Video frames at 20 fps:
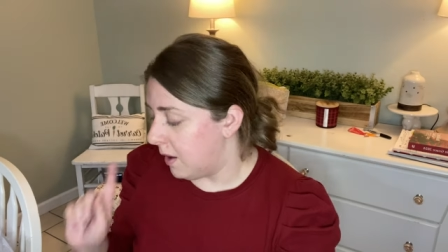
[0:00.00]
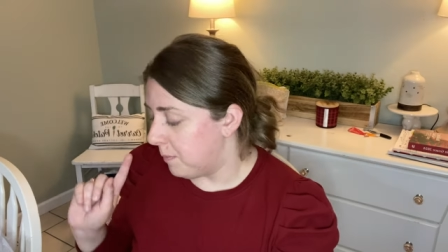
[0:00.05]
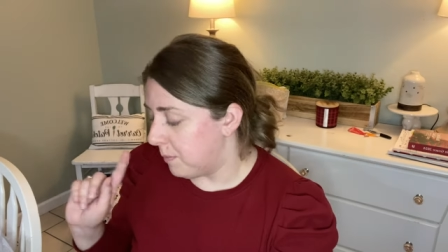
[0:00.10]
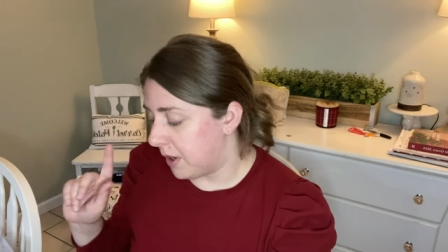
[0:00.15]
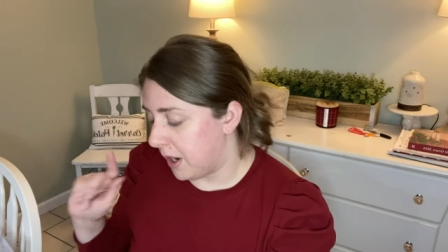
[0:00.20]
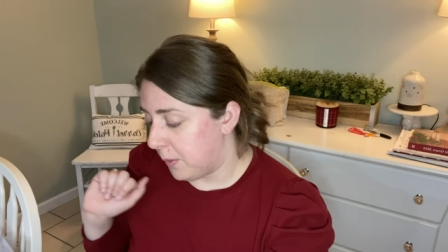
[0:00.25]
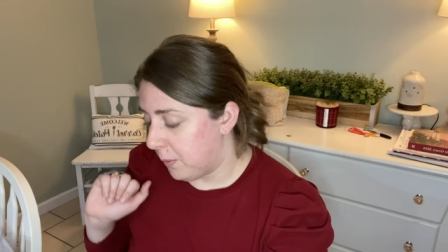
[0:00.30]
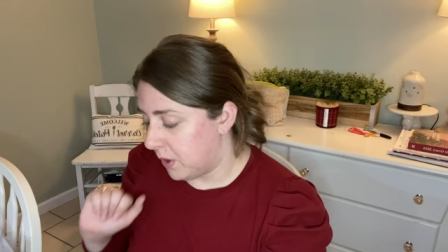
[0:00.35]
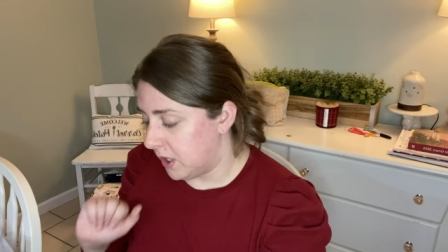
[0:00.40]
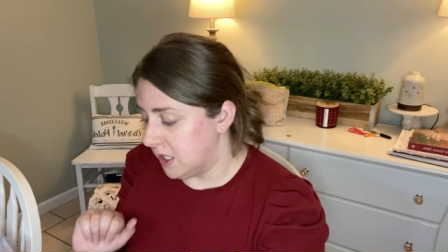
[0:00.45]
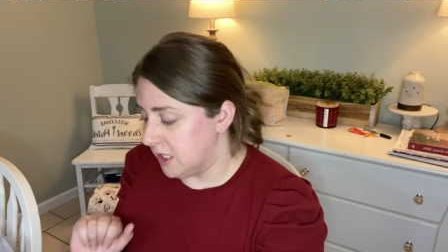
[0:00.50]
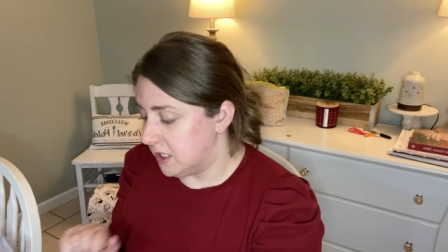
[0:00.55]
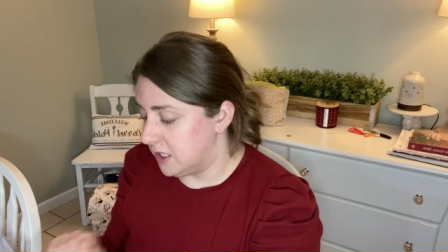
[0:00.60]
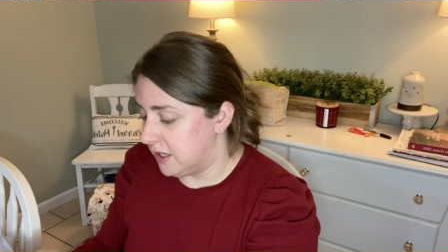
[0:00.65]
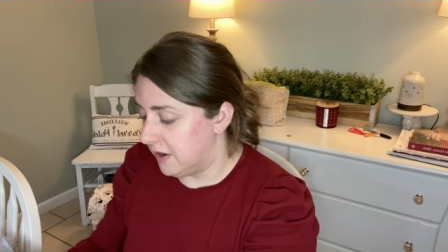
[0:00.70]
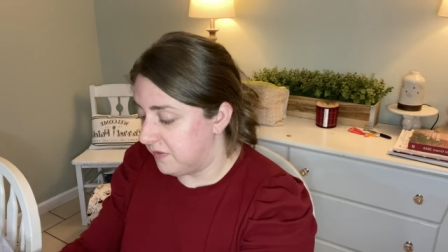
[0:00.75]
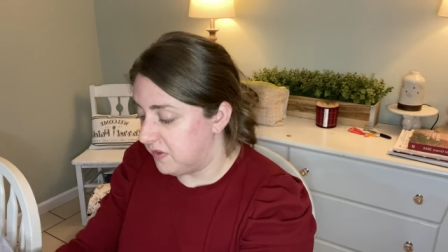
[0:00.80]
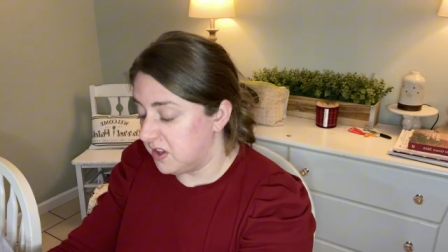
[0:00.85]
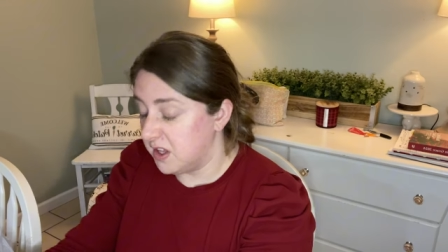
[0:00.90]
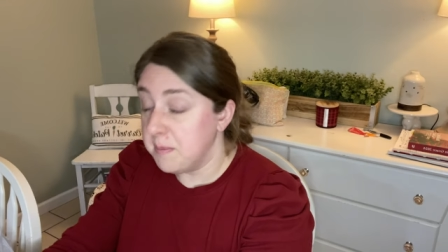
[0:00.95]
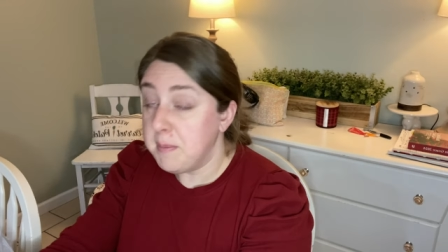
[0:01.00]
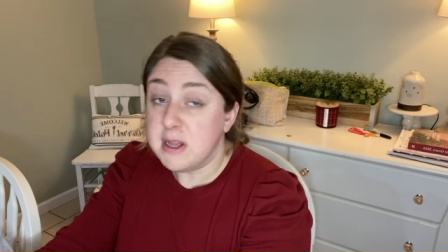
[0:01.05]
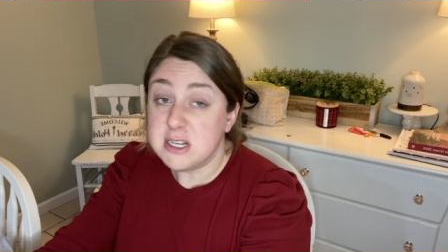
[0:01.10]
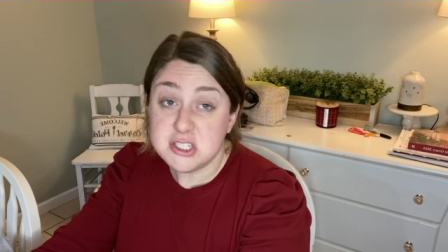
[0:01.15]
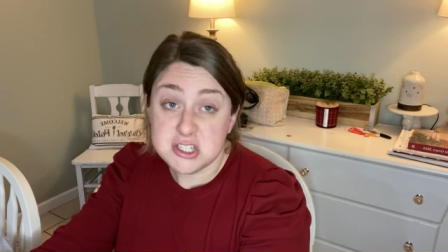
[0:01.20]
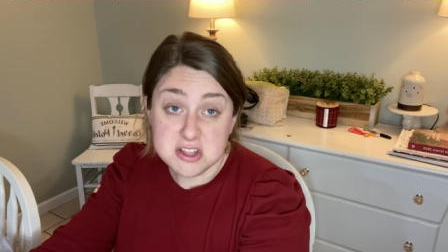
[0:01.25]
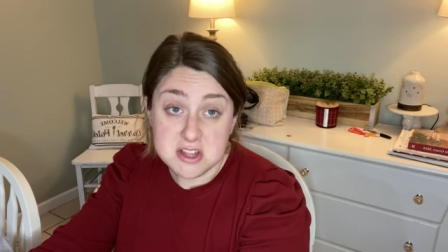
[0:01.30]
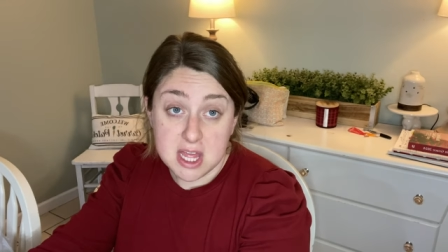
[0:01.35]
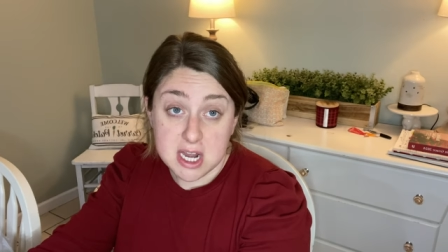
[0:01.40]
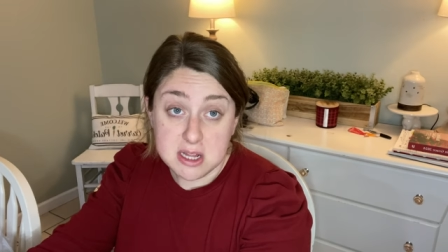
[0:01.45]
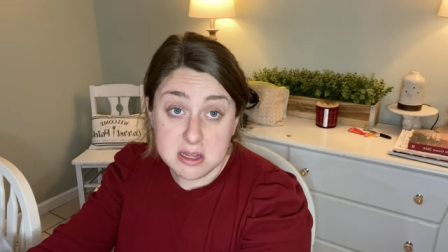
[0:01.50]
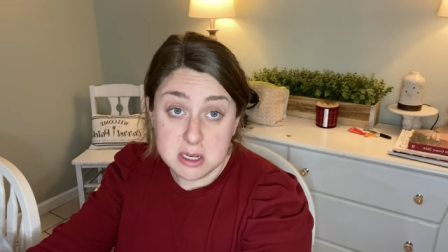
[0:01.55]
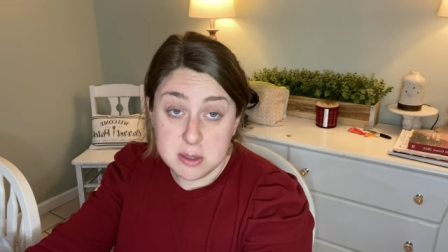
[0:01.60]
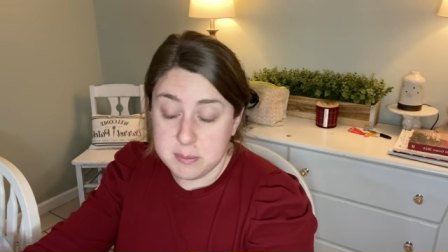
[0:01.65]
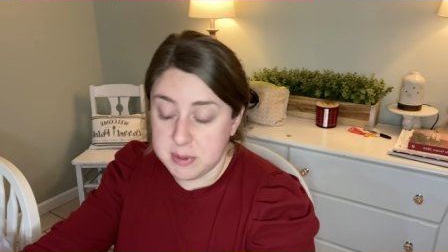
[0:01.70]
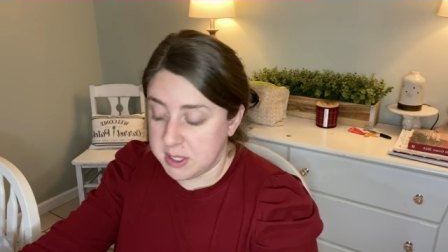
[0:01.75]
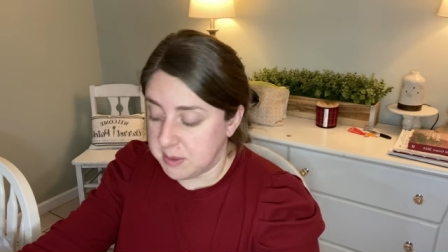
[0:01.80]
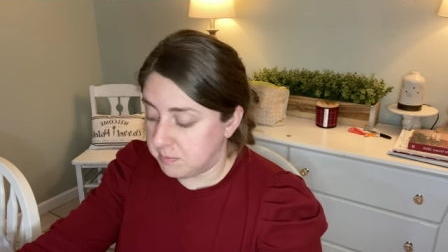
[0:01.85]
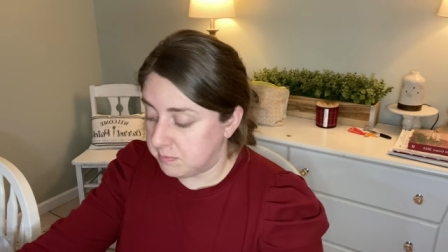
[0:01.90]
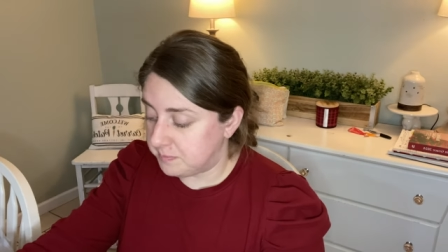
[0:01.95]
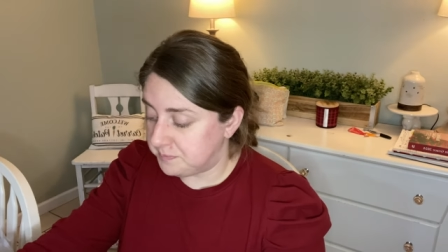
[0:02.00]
but I wanted to definitely mention that a little bit.